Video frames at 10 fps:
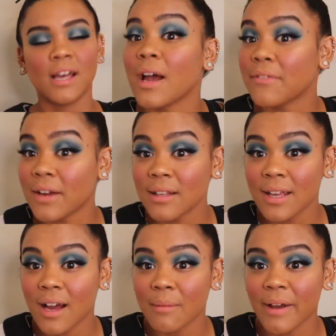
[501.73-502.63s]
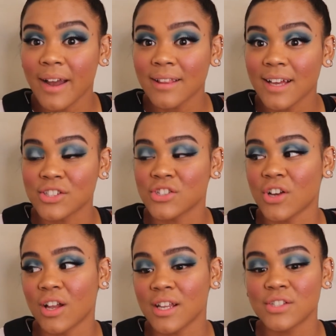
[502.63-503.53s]
I finally got my eyelashes
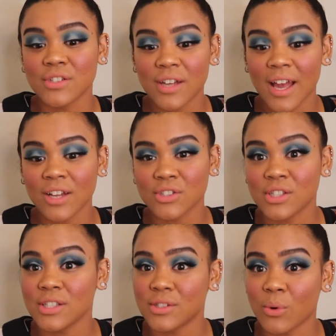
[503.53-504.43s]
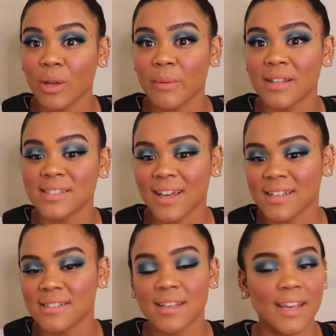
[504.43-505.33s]
on. It took actually 20 minutes,
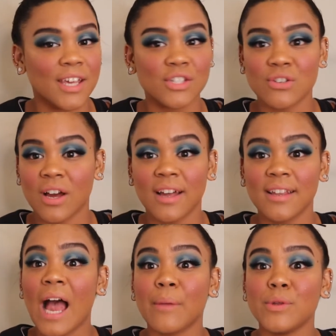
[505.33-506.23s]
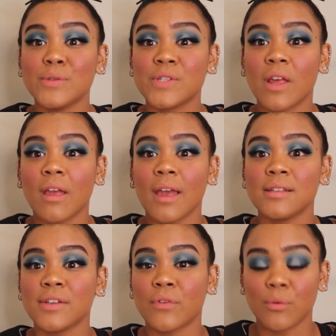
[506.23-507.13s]
guys. I kid you not. I'm using a
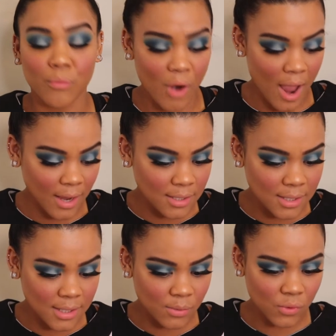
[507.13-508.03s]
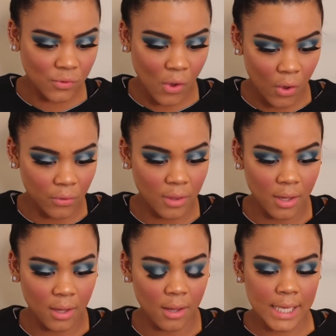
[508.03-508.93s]
different brand. This one's called
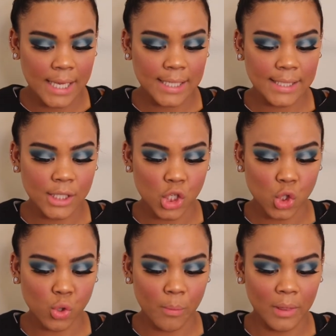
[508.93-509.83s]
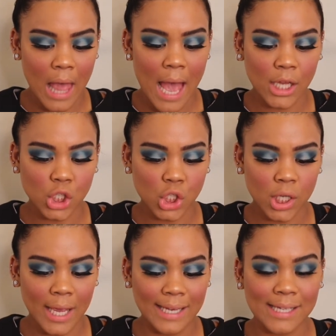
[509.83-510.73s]
the Kiss Strip Lash
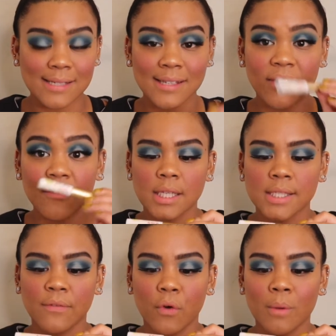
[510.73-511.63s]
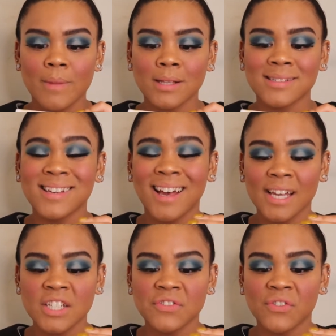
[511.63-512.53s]
Adhesive. It's
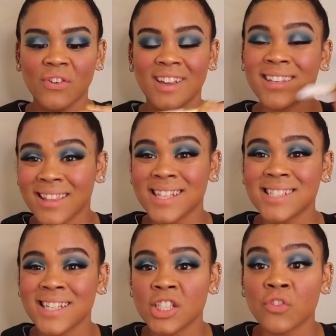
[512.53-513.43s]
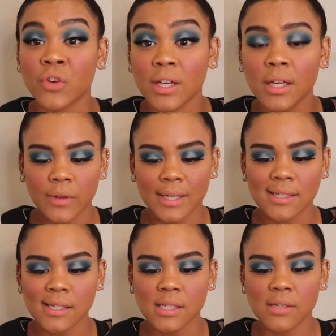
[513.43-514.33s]
formaldehyde free, latex free. So I guess
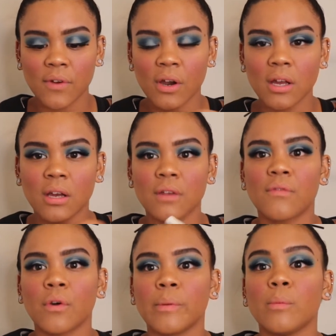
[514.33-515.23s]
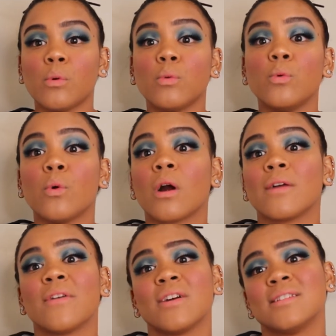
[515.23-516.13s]
this is very good for people who
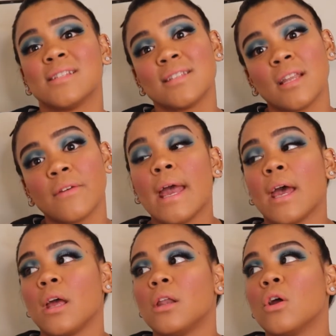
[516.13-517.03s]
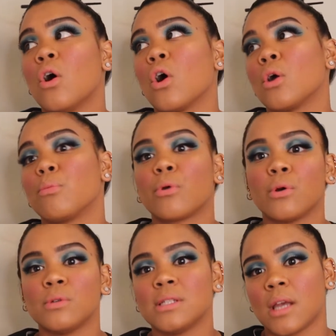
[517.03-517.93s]
are very sensitive and are
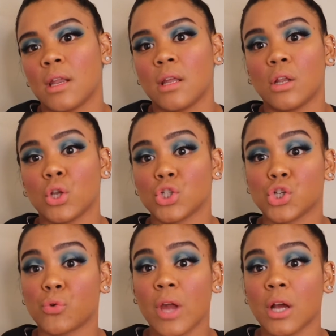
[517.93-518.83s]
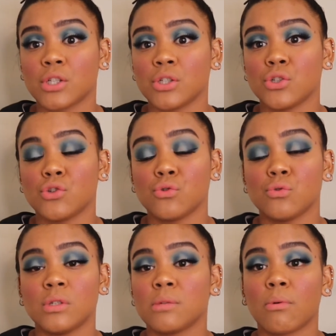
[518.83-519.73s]
prone to getting an allergic reaction
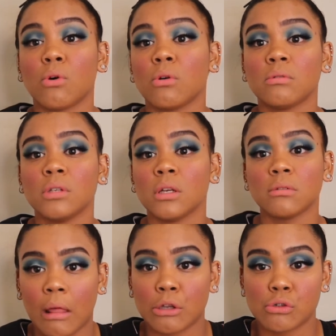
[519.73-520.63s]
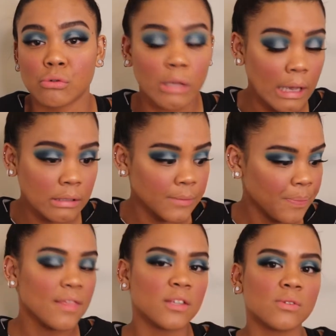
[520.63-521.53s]
to typical, you know, lash glue, I guess.
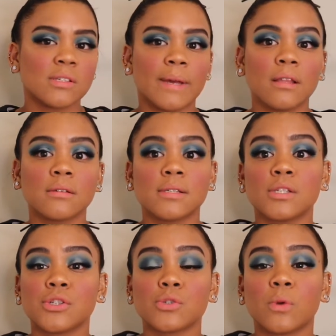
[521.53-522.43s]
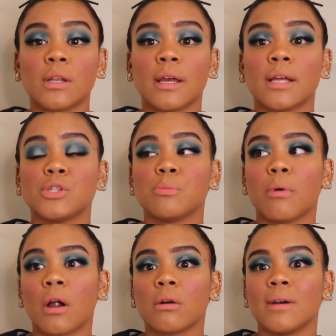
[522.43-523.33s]
This one's my little sister's one. I had to
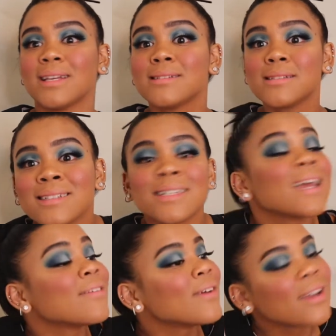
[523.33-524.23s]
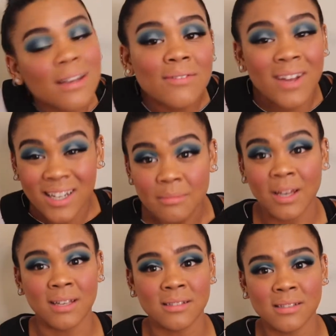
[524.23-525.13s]
borrow it because I can't fucking find mine.